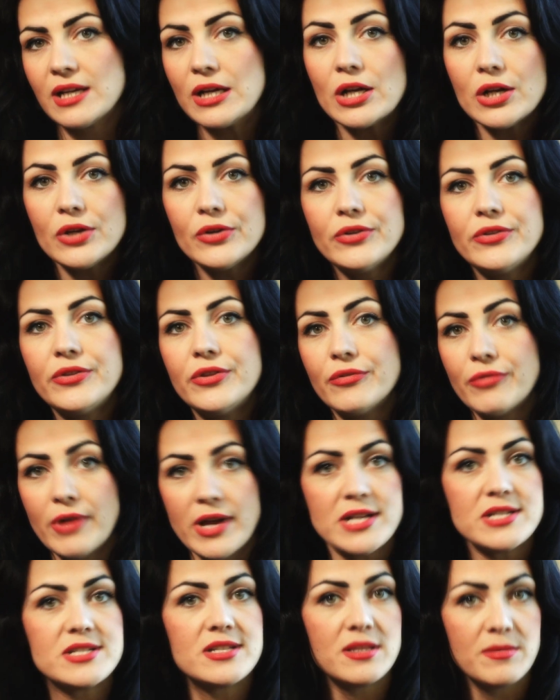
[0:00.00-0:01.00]
include the
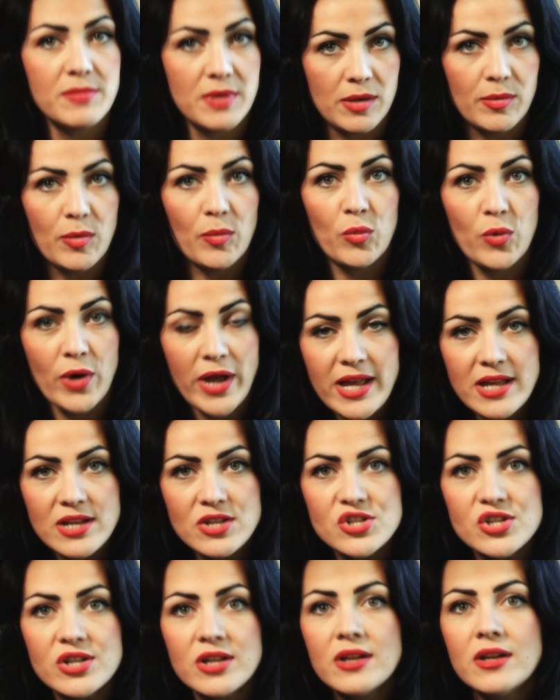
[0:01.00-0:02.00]
right to the minimum
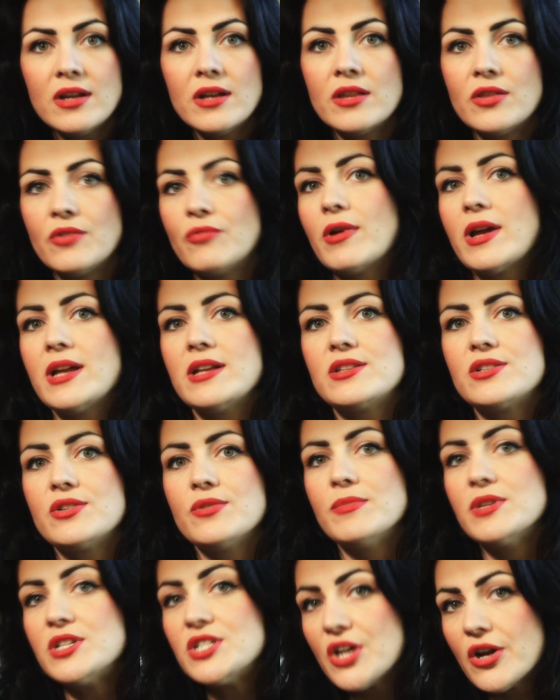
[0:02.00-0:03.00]
wage, the right to
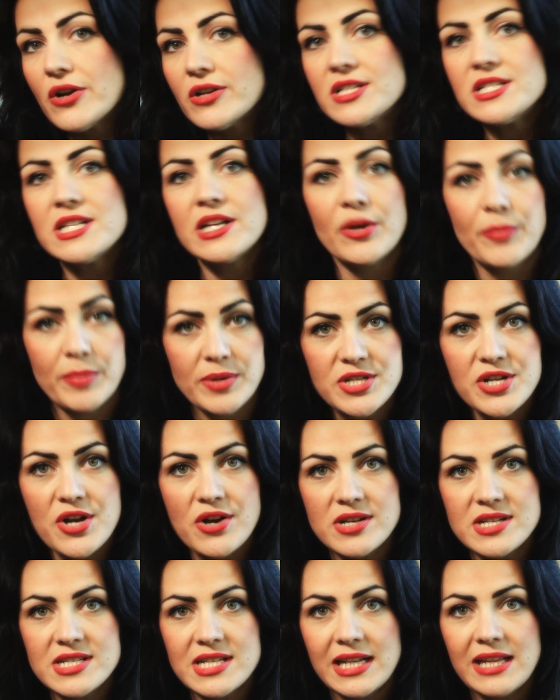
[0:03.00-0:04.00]
maternity or
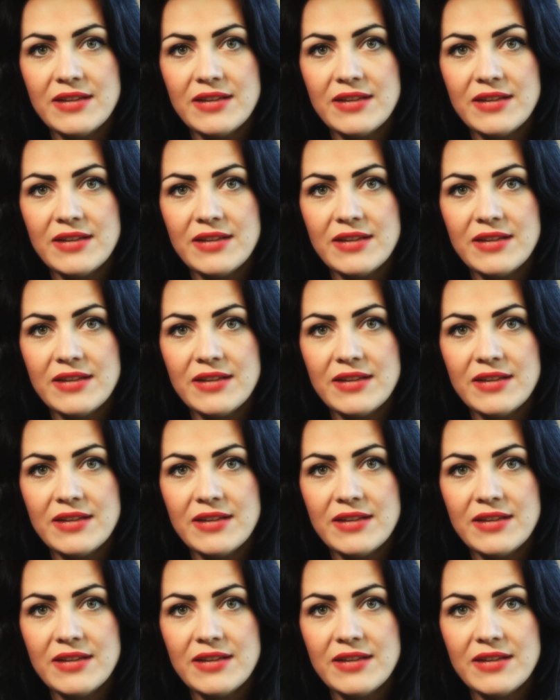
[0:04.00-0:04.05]
paternity